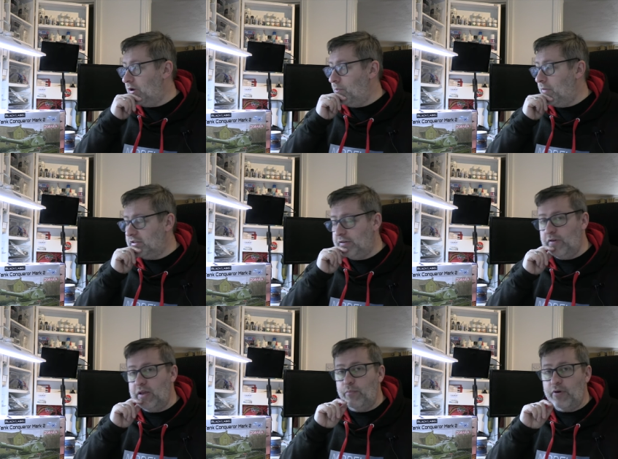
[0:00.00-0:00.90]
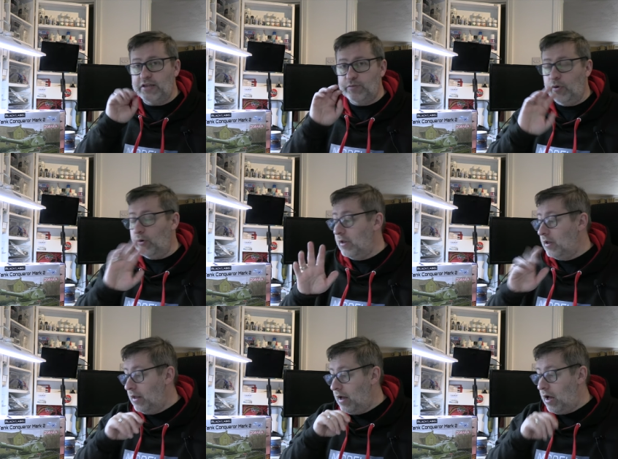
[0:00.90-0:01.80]
I'm massively impressed. But
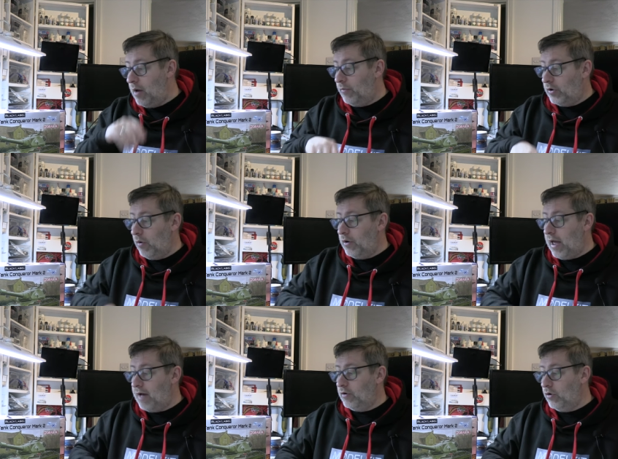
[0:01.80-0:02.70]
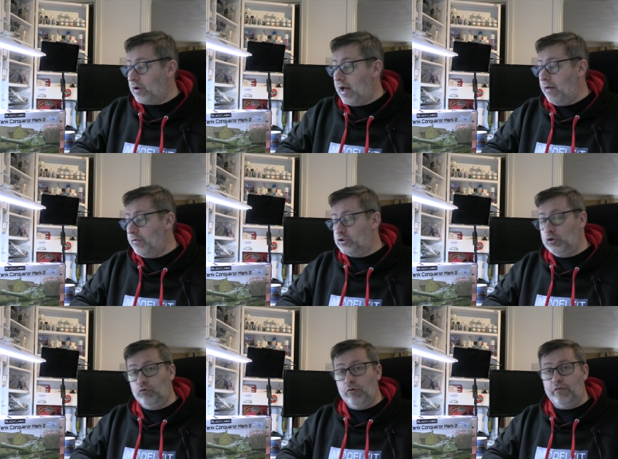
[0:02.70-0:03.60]
um, go and have a look at the
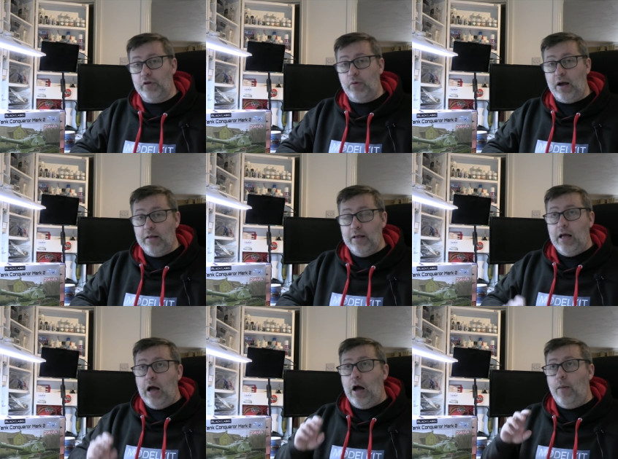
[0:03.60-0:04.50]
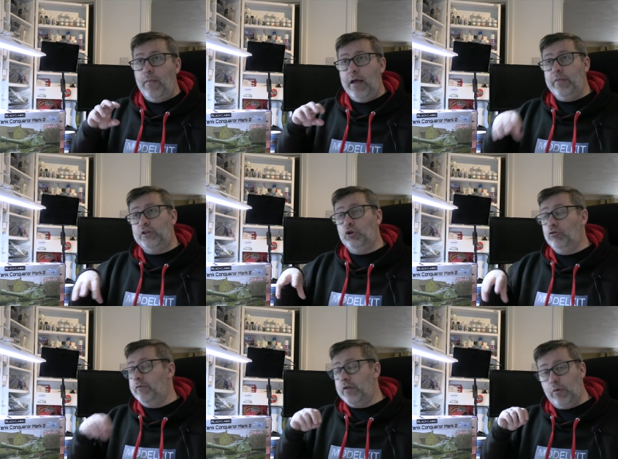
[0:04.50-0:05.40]
tool review. I, um, in the tool
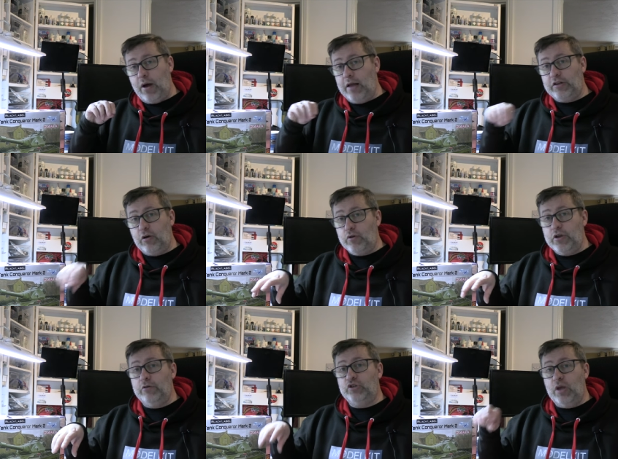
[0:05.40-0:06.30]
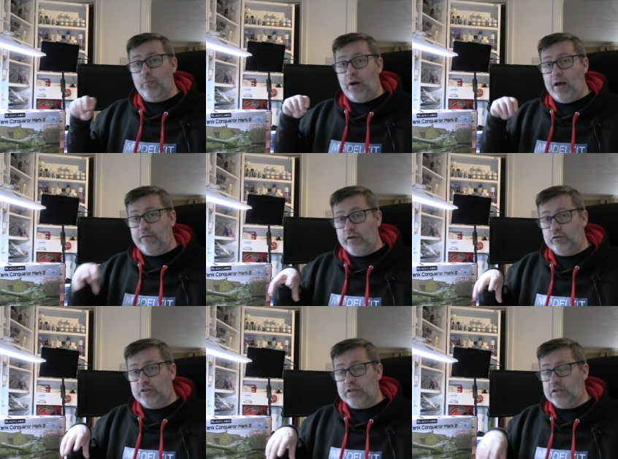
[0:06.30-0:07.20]
review, I don't use it, but I've
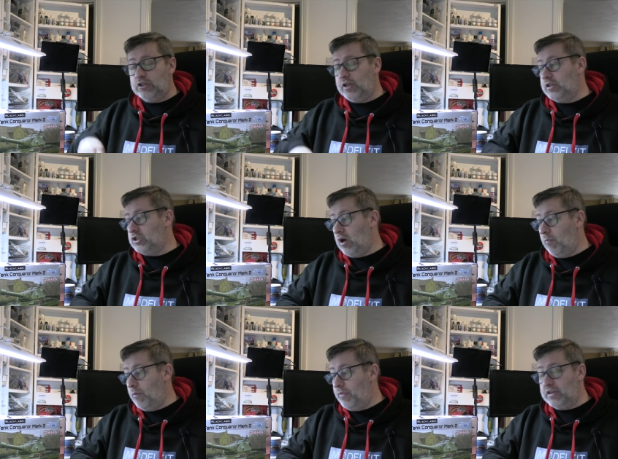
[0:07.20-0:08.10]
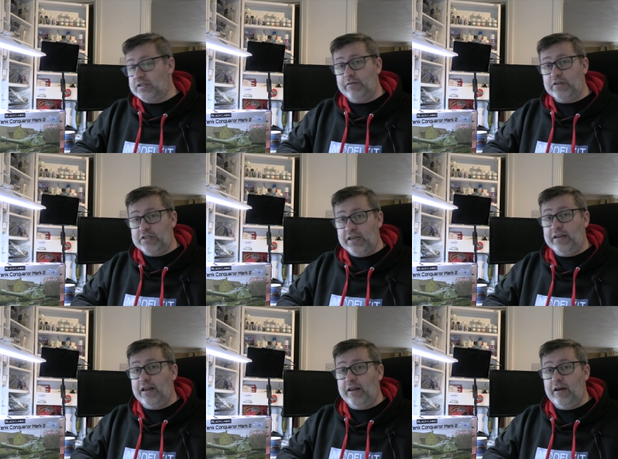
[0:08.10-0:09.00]
used it since on my
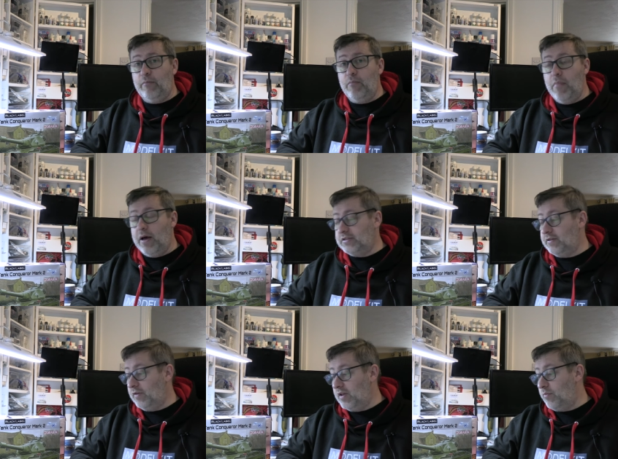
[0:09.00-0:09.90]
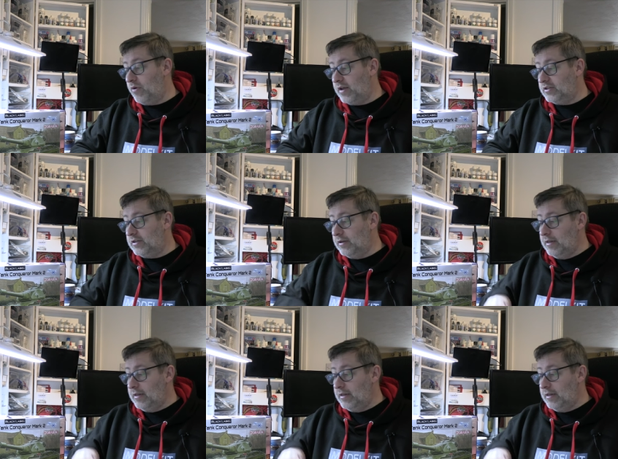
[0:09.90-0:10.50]
B17 and I'm massively impressed.